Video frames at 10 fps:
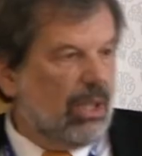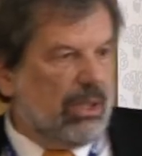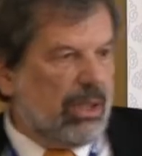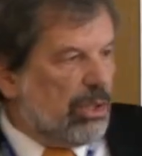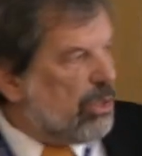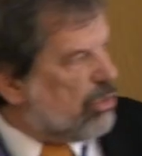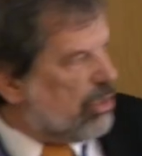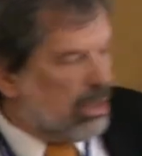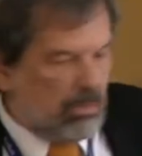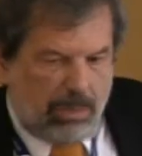
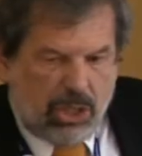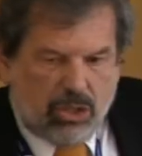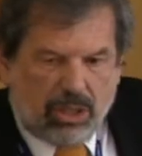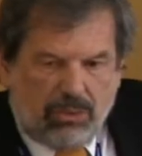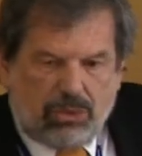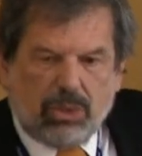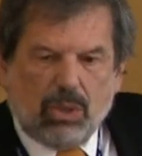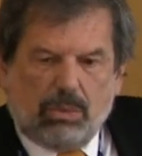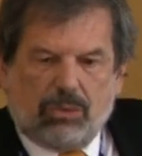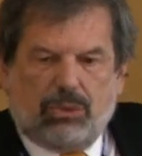The picture gives you an
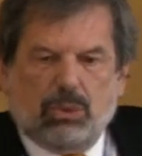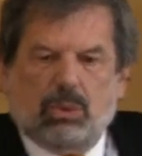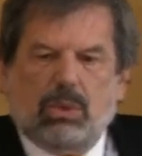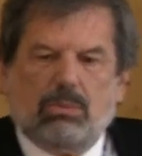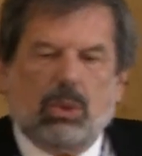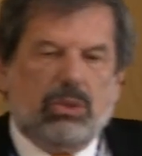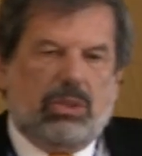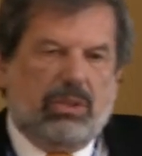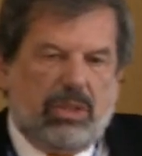overview what the